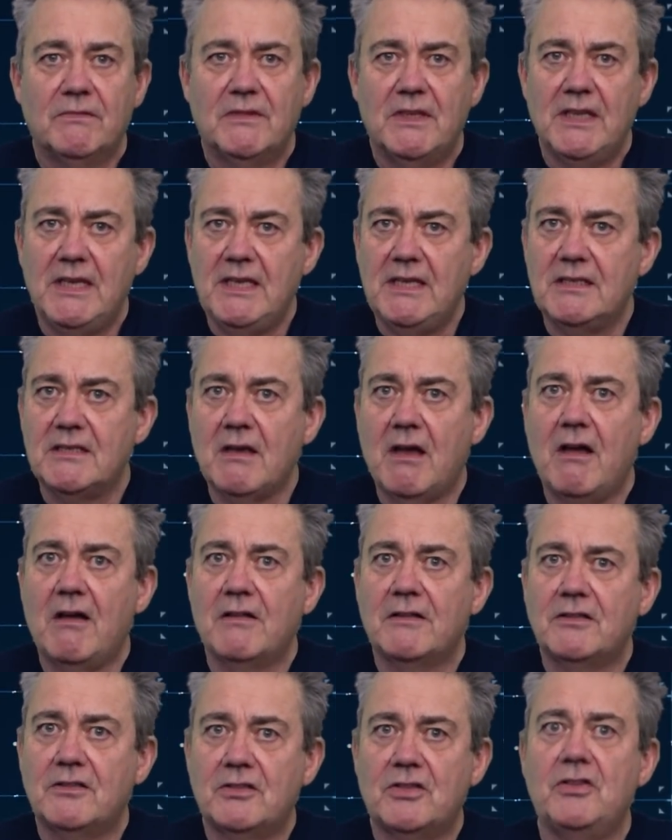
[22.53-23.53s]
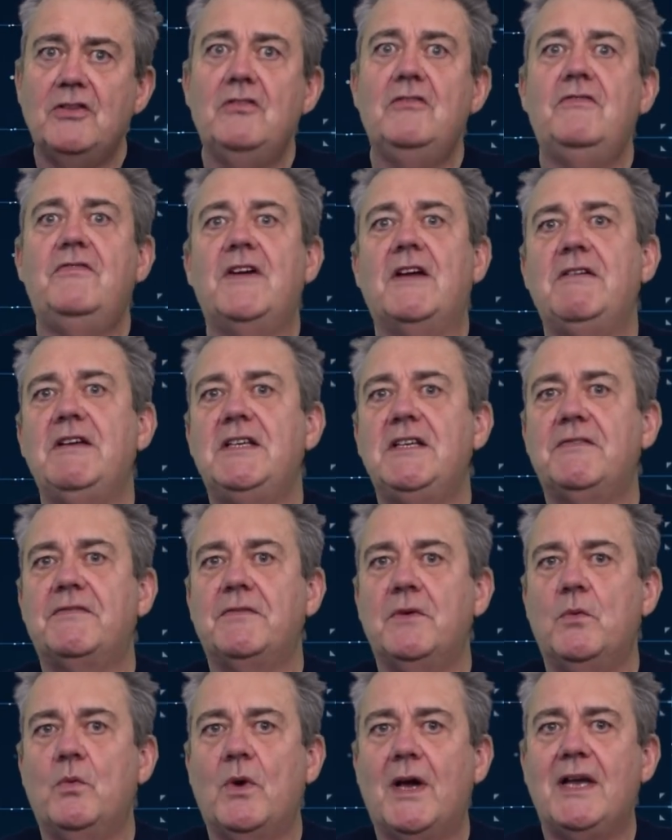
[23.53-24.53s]
These are two very
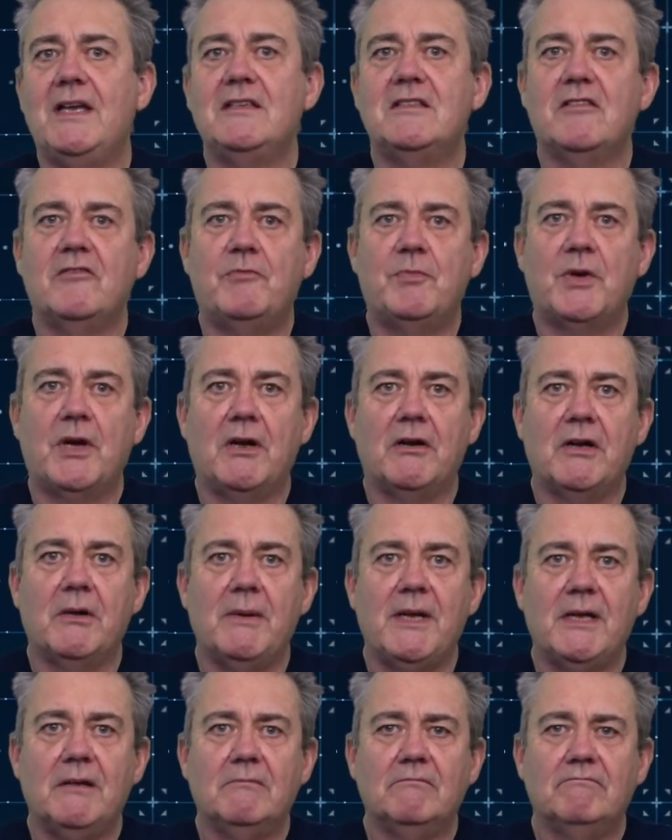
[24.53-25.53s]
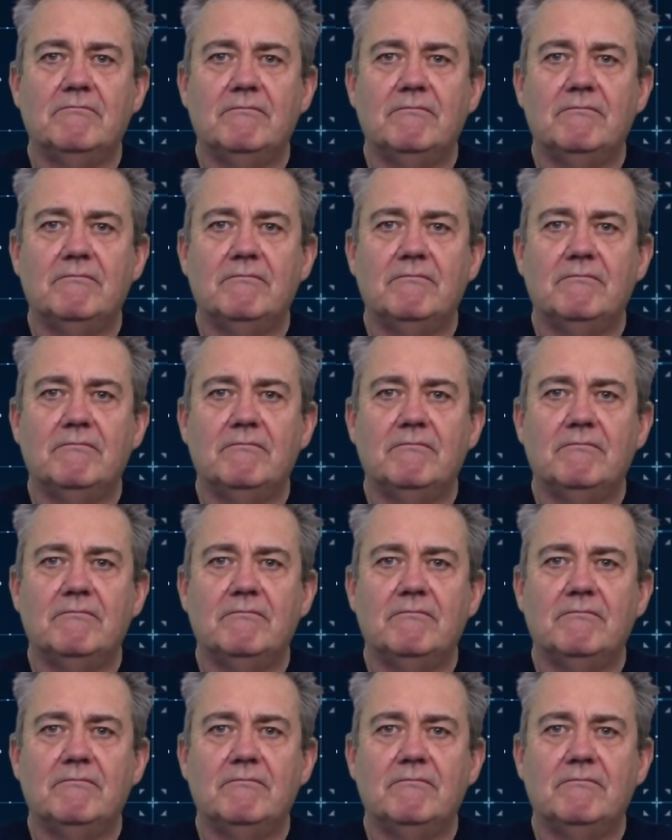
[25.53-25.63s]
different ways of programming.